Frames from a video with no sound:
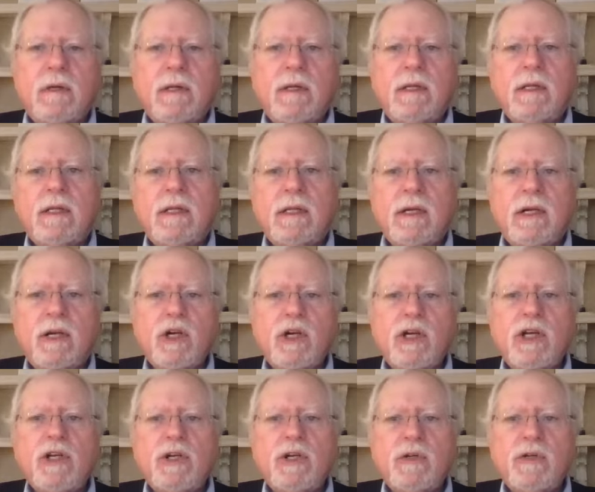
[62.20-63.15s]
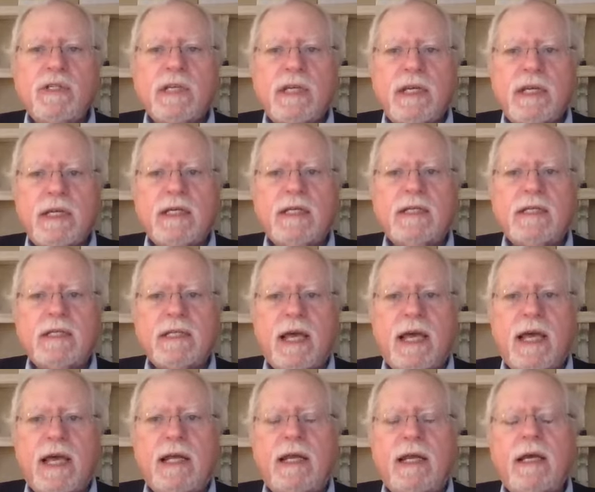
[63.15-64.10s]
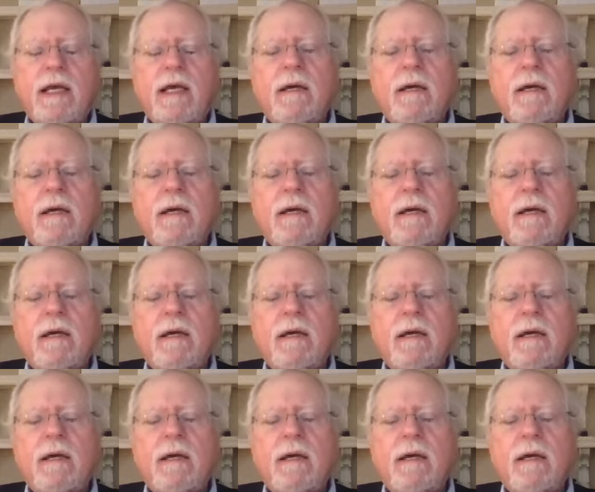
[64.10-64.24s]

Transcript: the good news is that